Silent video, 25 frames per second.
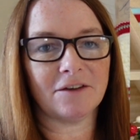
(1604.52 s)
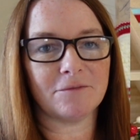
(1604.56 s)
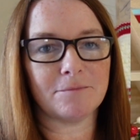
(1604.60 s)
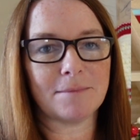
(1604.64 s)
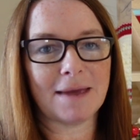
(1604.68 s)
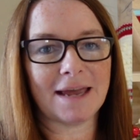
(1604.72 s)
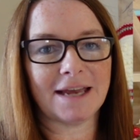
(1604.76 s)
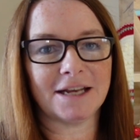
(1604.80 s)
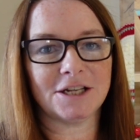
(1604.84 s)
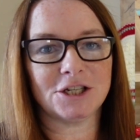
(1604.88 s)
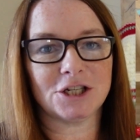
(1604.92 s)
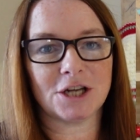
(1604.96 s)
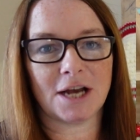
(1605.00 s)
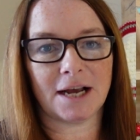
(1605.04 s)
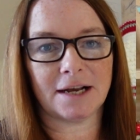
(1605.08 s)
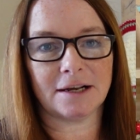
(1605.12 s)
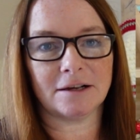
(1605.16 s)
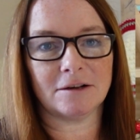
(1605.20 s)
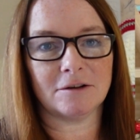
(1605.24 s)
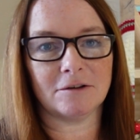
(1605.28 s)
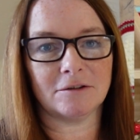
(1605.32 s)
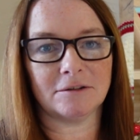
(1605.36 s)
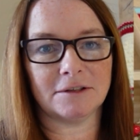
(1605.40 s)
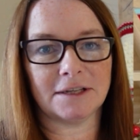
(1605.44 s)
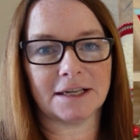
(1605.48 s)
I've made
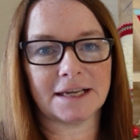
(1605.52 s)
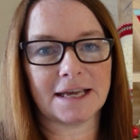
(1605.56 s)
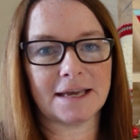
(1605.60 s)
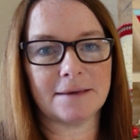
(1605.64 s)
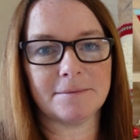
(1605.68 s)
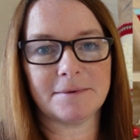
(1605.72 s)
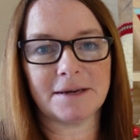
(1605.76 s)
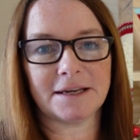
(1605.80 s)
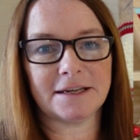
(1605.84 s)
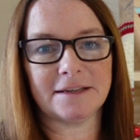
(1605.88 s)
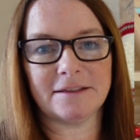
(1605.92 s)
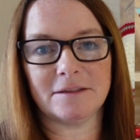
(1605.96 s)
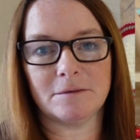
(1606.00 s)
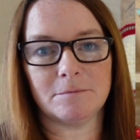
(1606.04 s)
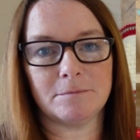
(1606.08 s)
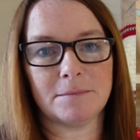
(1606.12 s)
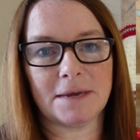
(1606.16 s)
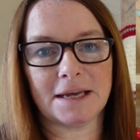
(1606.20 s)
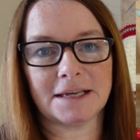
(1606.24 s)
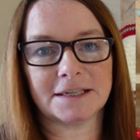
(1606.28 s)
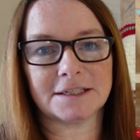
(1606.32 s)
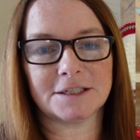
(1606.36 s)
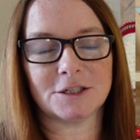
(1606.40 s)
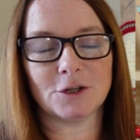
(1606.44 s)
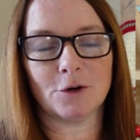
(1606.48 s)
Jangle. I keep getting them
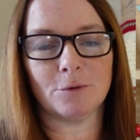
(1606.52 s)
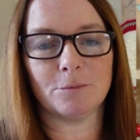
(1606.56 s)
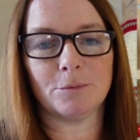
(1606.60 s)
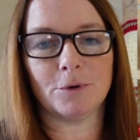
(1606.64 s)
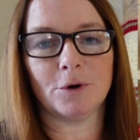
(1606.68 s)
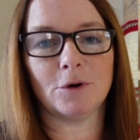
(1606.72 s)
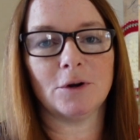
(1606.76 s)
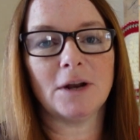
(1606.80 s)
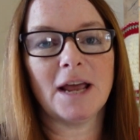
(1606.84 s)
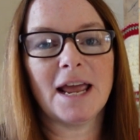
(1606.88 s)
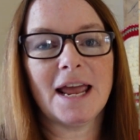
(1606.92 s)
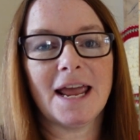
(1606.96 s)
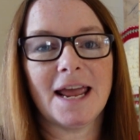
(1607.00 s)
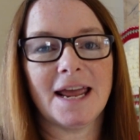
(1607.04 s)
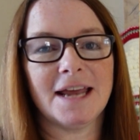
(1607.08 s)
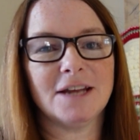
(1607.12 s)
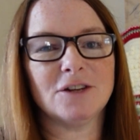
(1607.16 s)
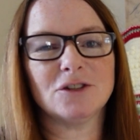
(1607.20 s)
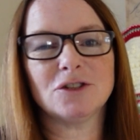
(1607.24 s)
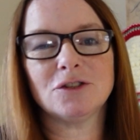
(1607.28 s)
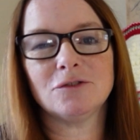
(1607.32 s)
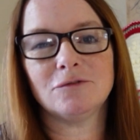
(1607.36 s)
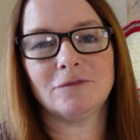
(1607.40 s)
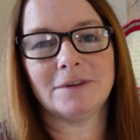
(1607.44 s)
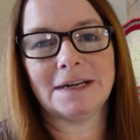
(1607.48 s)
mixed up, but it
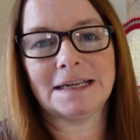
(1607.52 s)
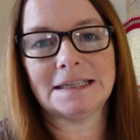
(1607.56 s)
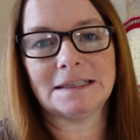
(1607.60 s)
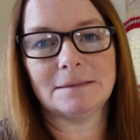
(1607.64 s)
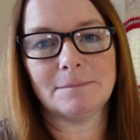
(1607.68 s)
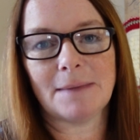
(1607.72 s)
doesn't really